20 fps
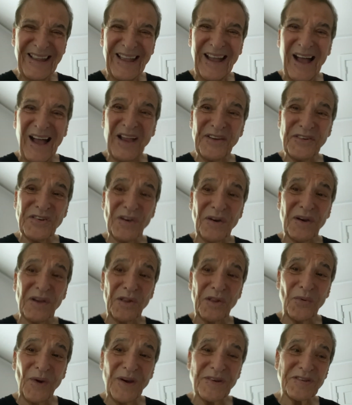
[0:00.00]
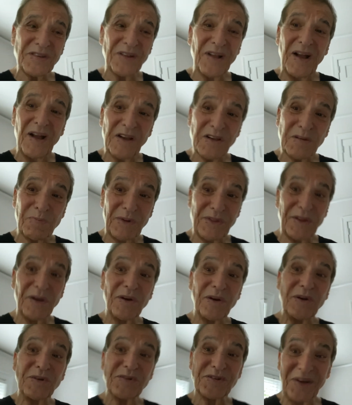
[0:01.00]
I'd show you the rest of the house, but they're
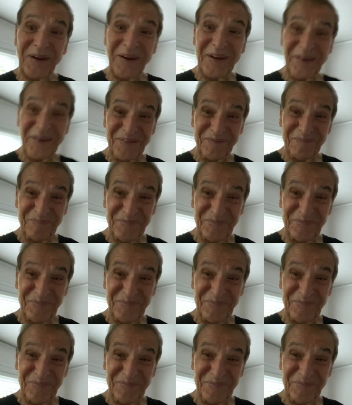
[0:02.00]
using it.